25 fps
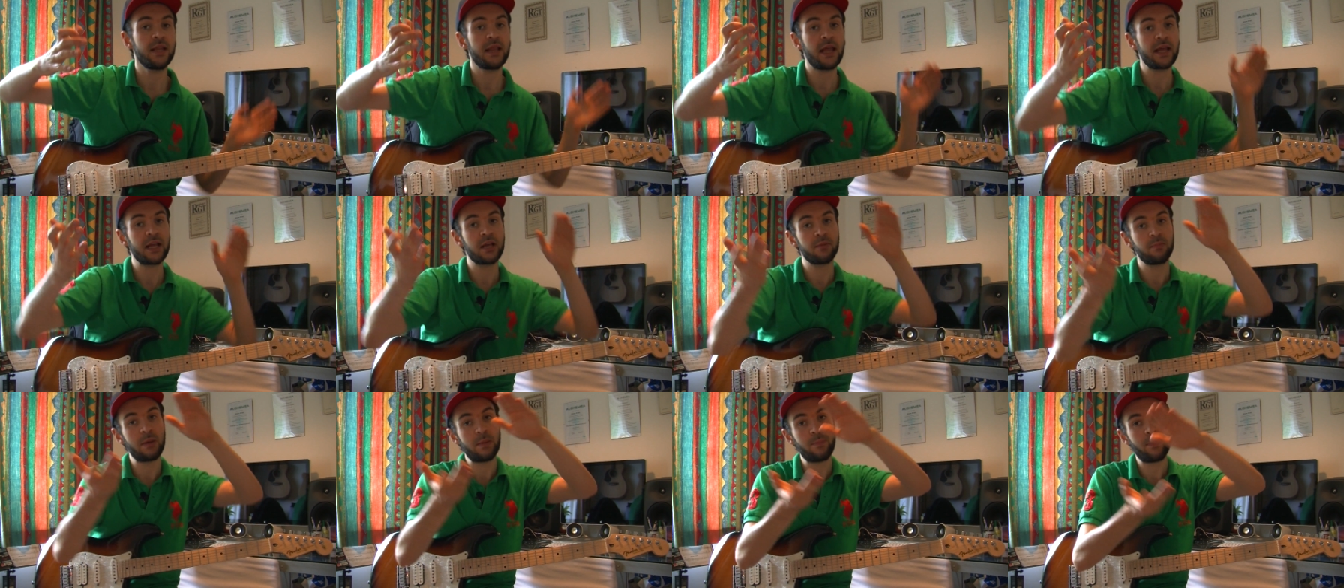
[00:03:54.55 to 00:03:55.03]
They
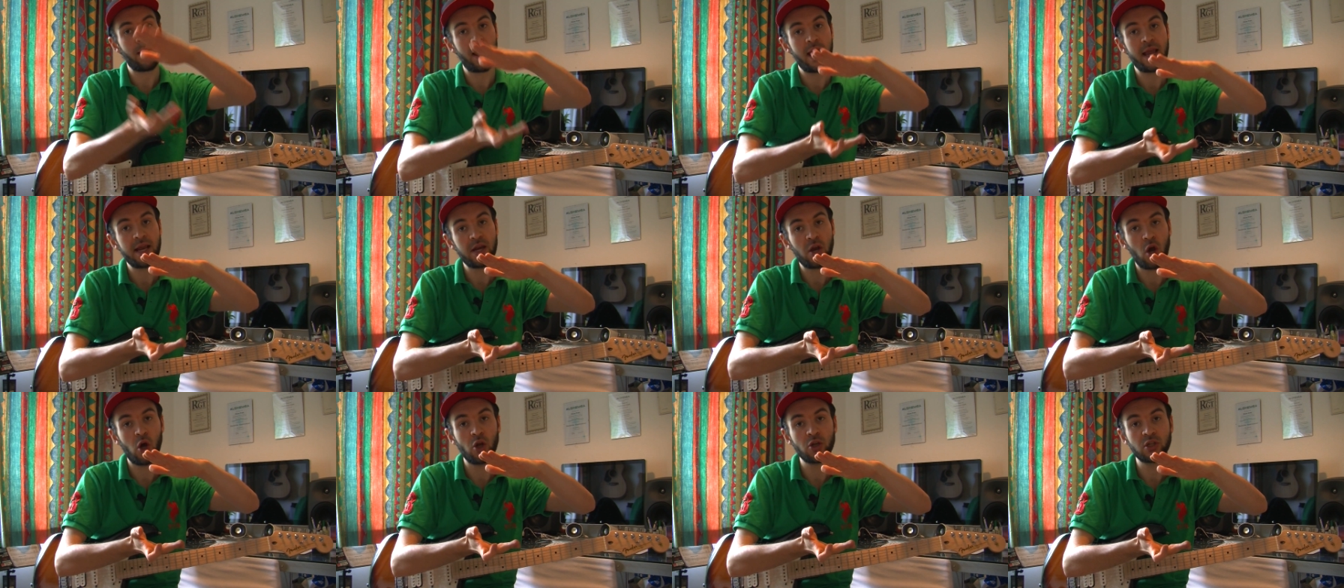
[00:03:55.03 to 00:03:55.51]
can be
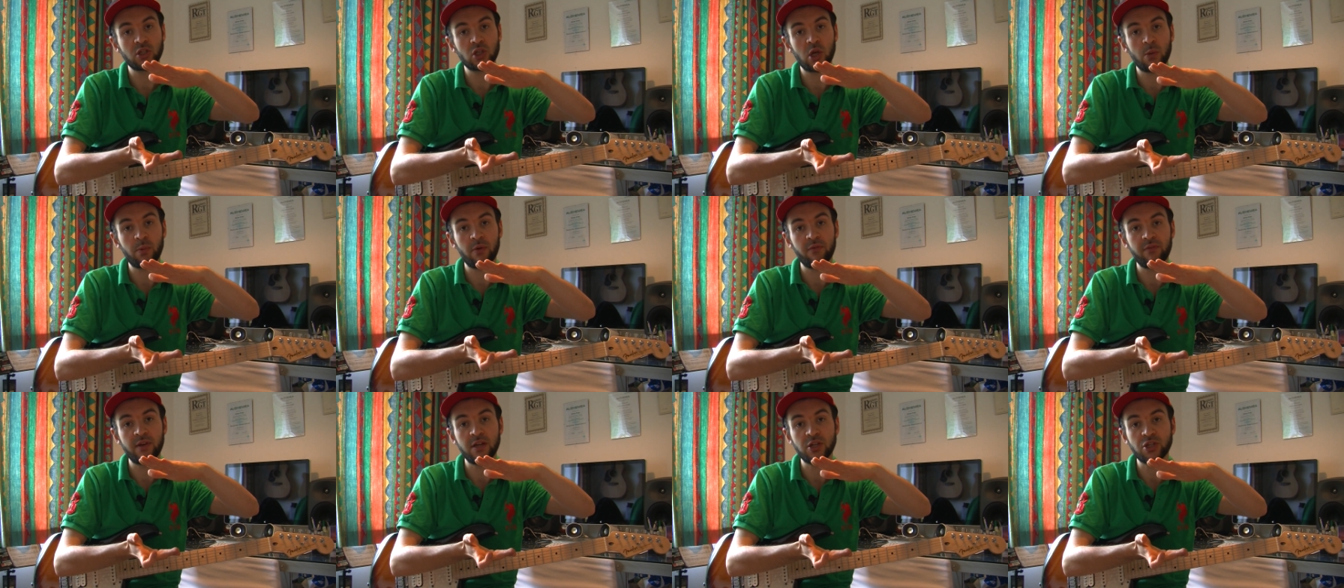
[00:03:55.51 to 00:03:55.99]
played on
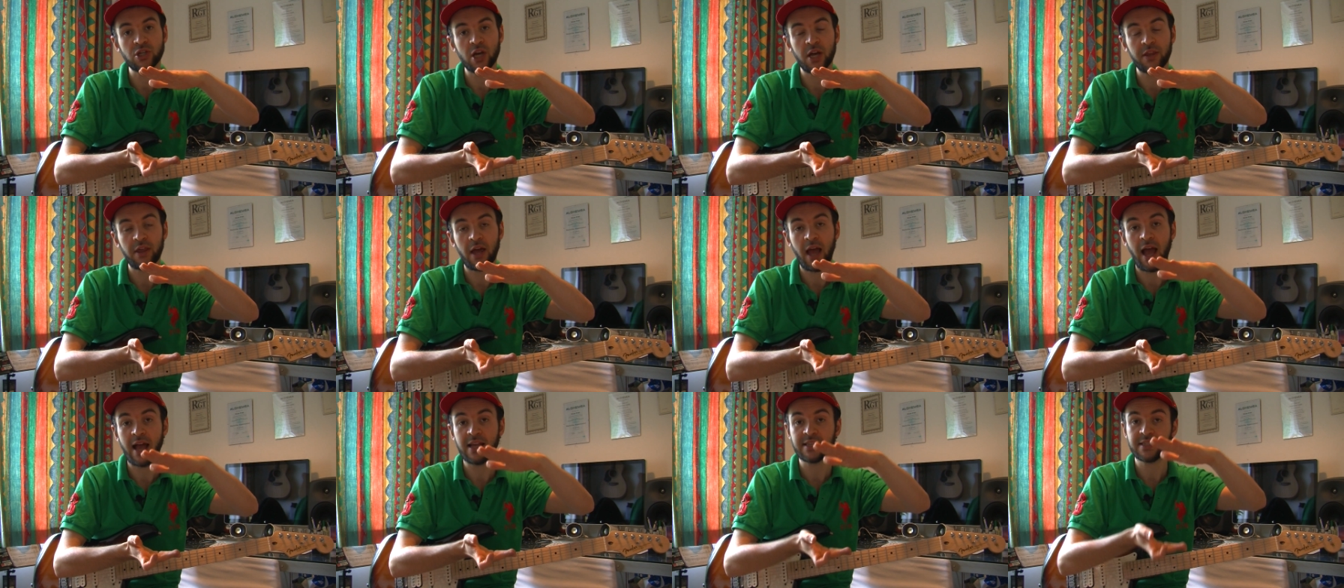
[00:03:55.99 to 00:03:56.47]
top of each
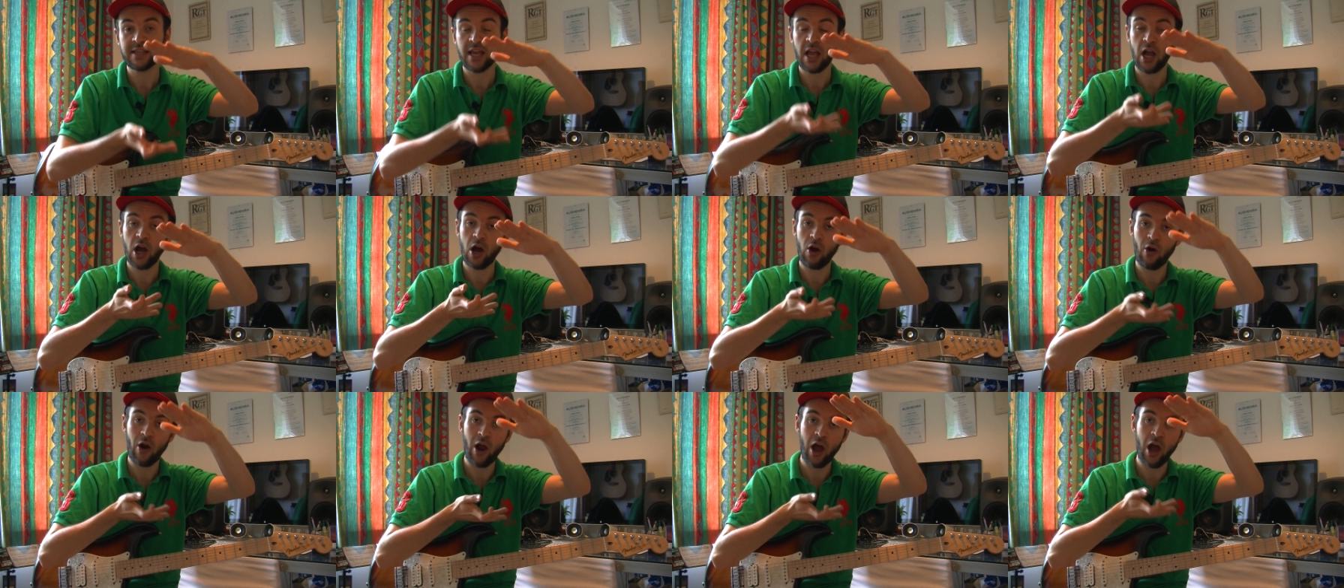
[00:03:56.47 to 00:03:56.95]
other as they
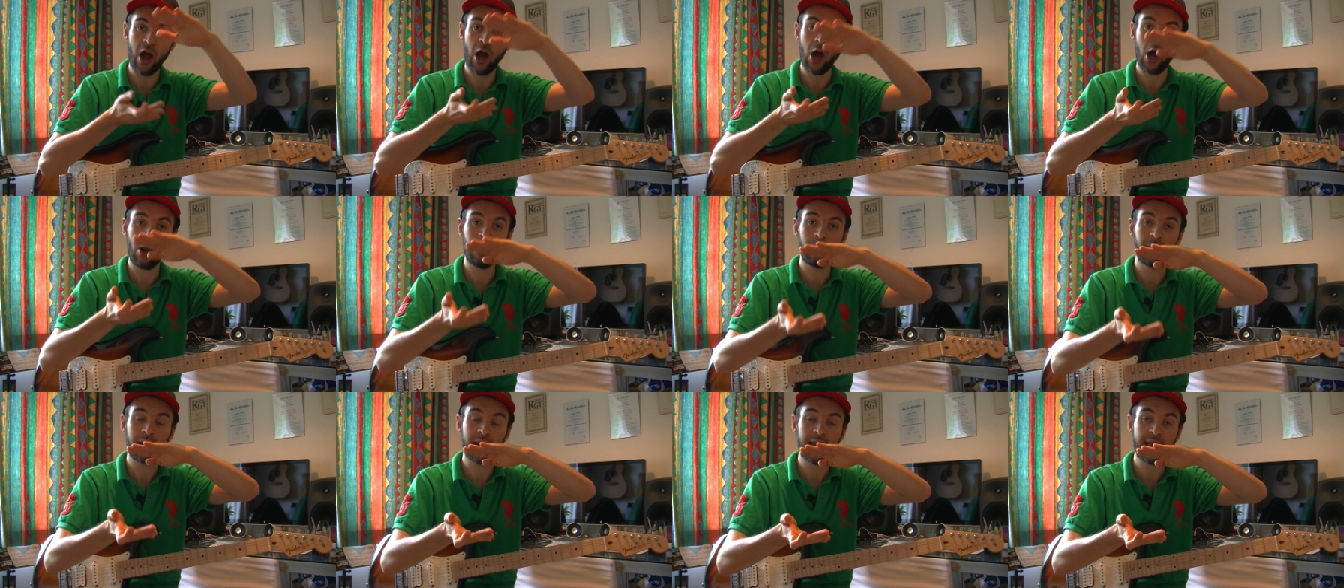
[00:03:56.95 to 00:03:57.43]
are a
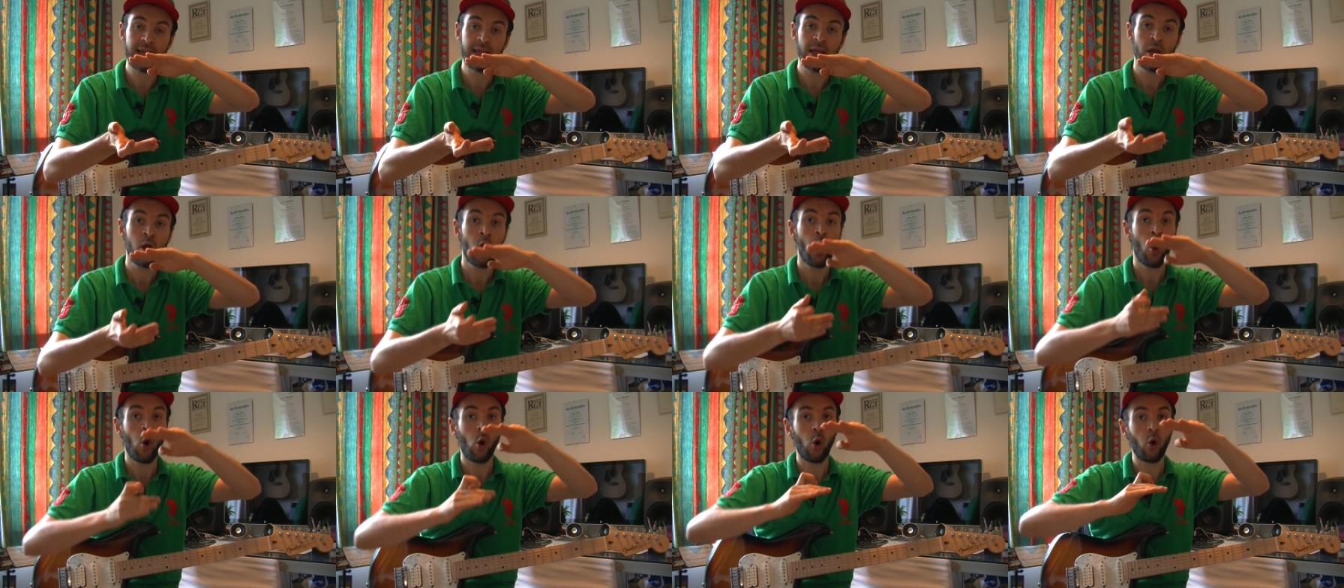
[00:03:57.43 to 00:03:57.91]
harmony,
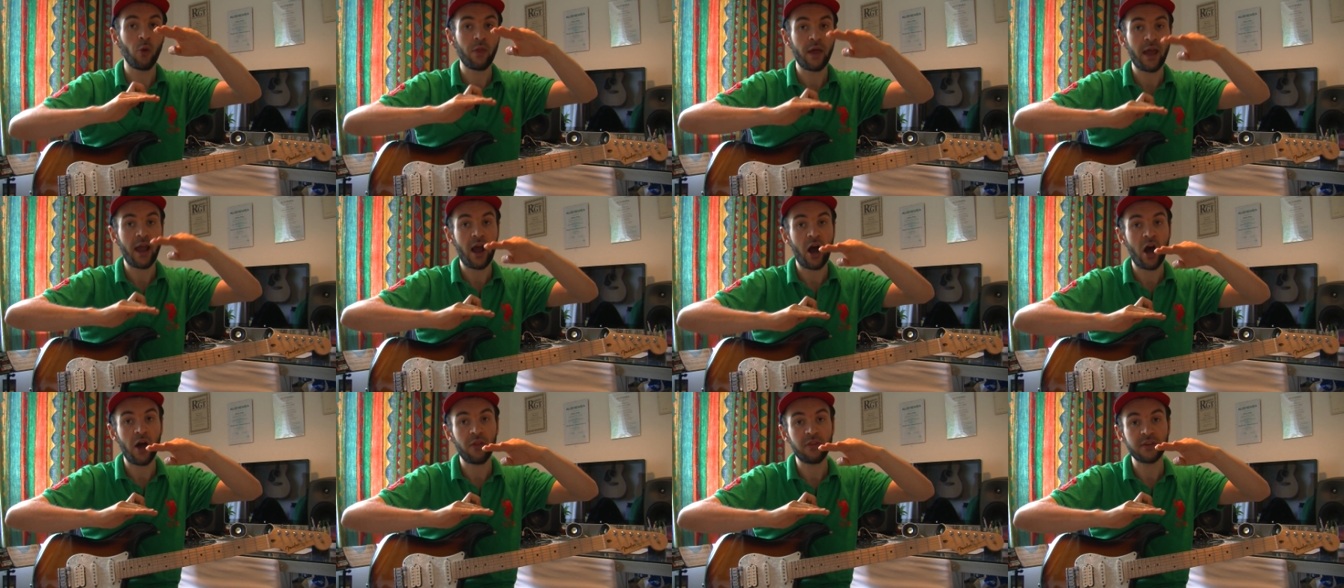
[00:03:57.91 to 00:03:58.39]
or they
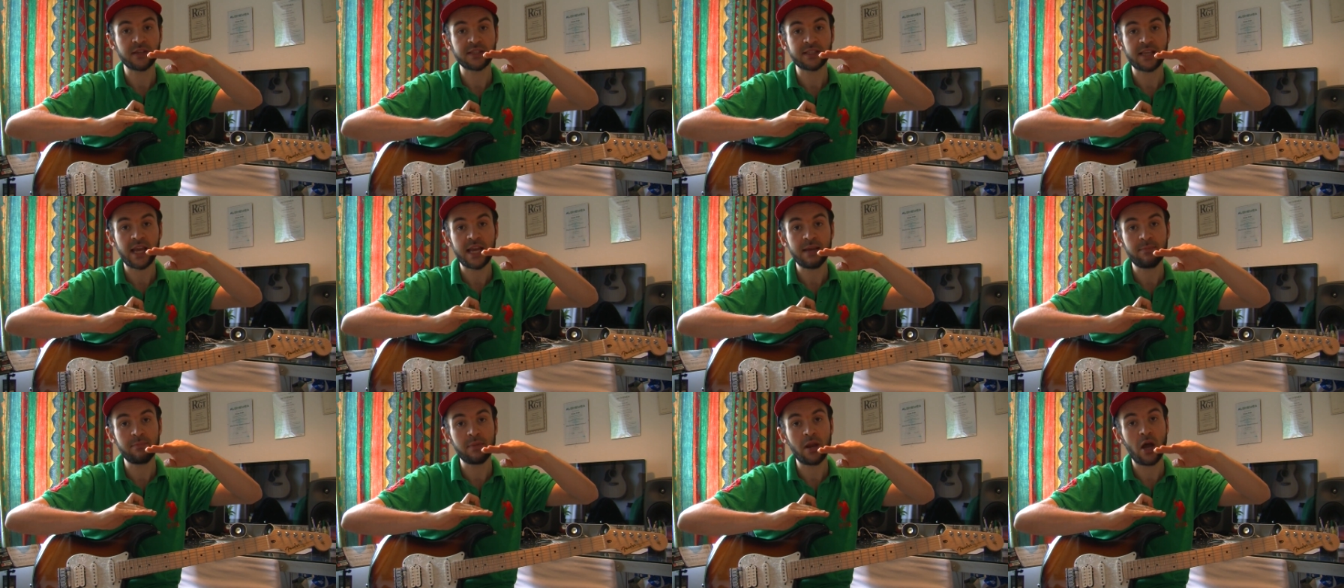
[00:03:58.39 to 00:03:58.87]
are the
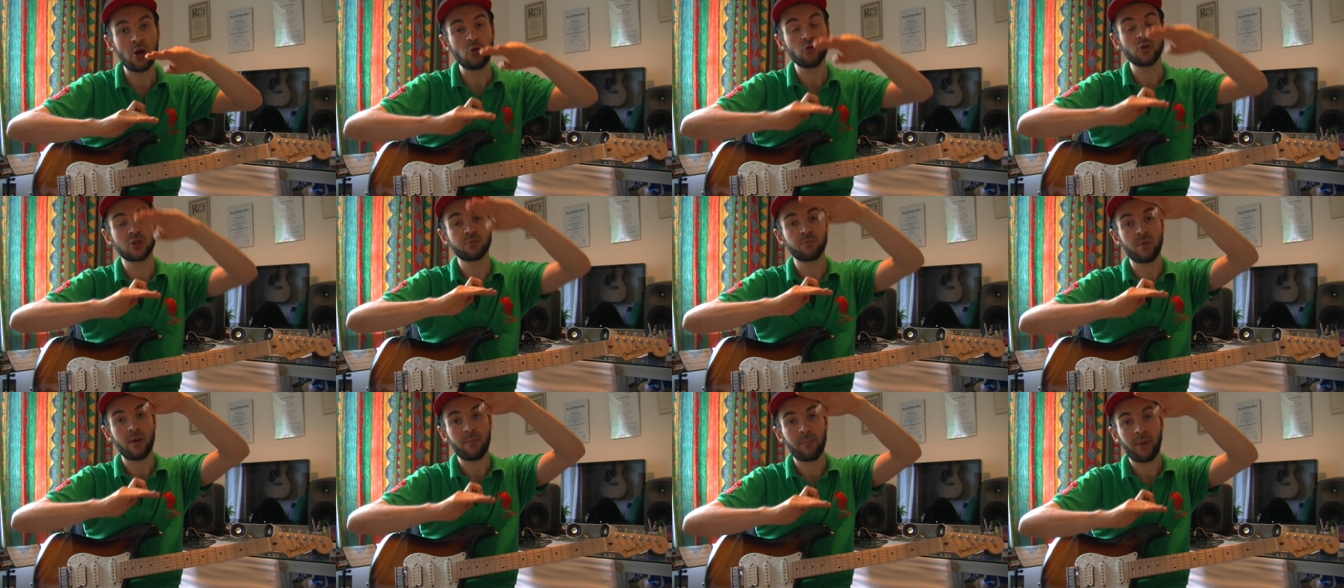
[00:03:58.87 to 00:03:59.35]
same
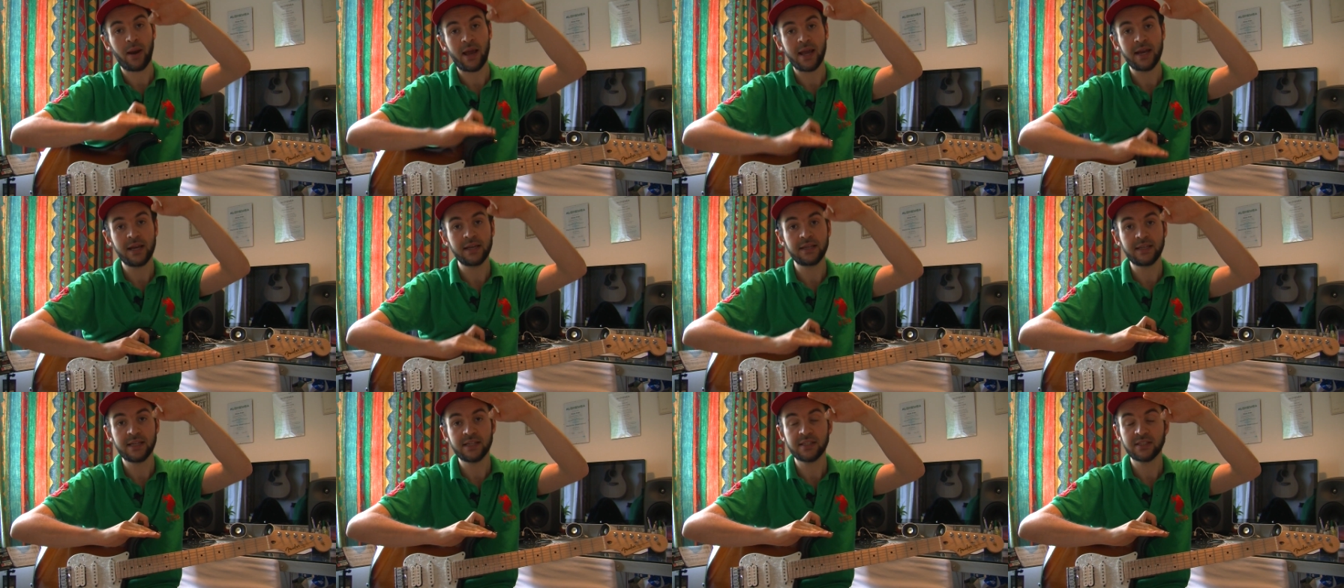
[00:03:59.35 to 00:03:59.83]
notes but played
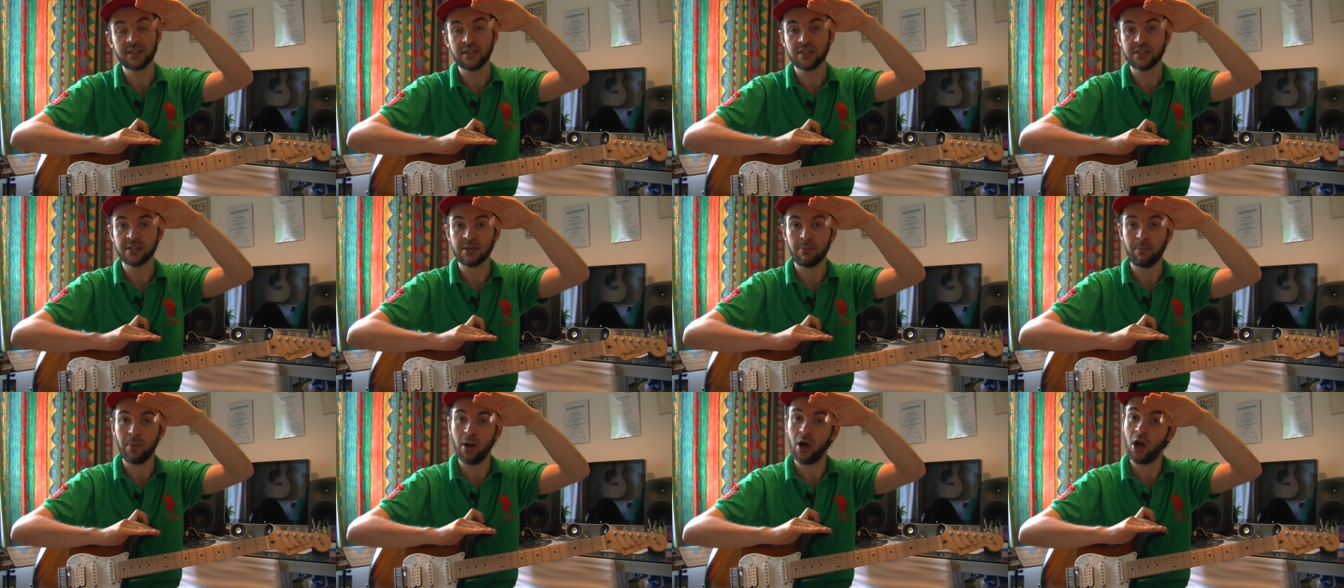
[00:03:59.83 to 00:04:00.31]
a
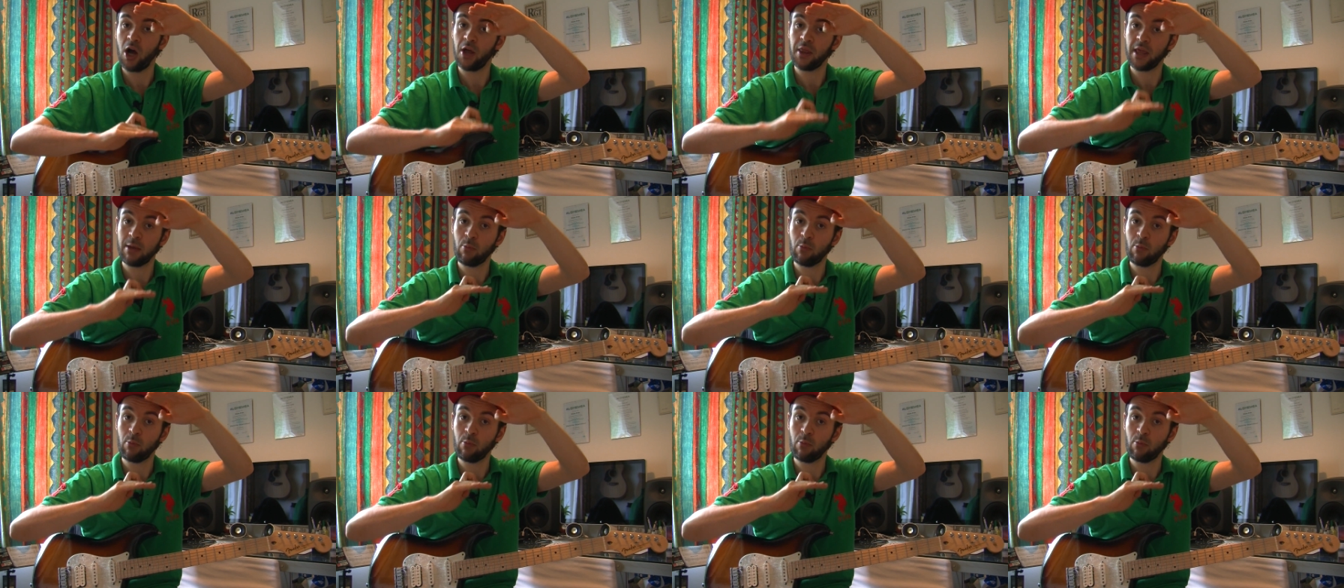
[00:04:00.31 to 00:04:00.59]
distance apart. They